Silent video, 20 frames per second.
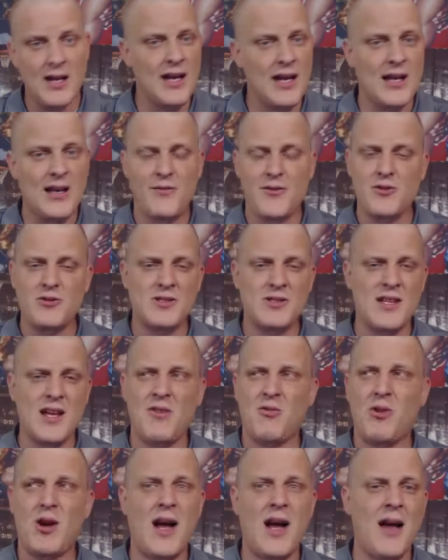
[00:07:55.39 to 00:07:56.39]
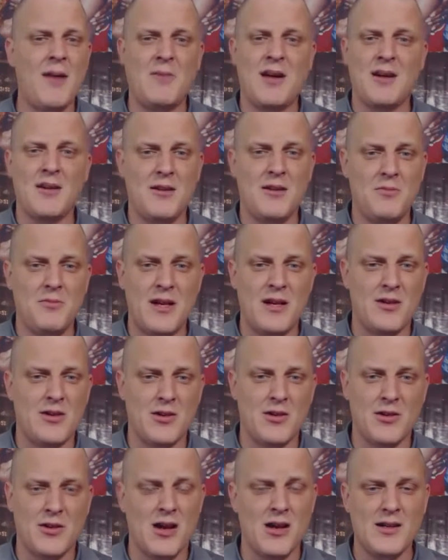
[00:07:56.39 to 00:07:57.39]
And if you say, well, I'm not going to make
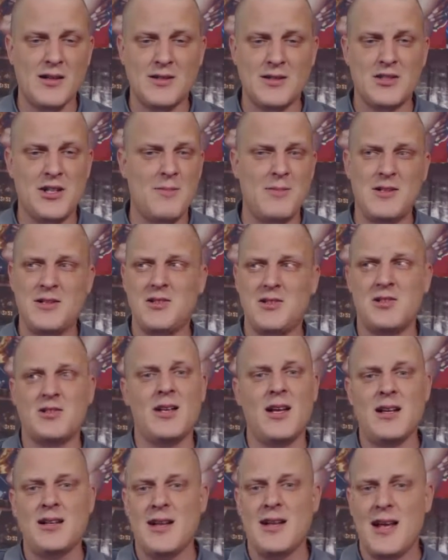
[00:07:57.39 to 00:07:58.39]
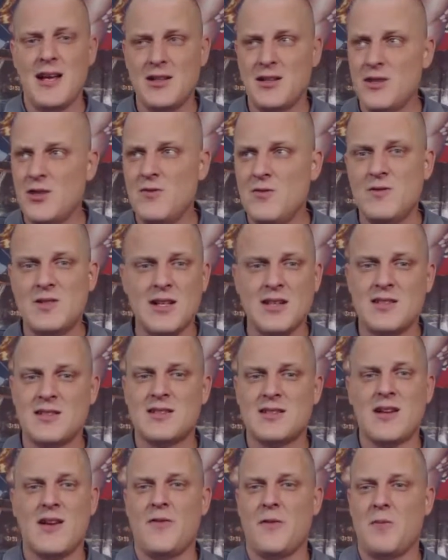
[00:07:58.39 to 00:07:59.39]
Curt Hawkins champion, just like Daddy, you've said
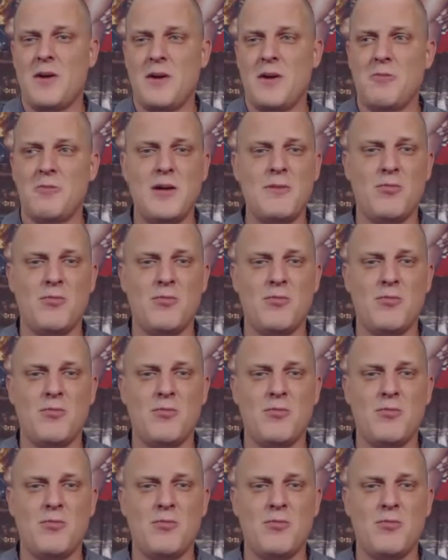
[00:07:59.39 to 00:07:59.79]
stuff about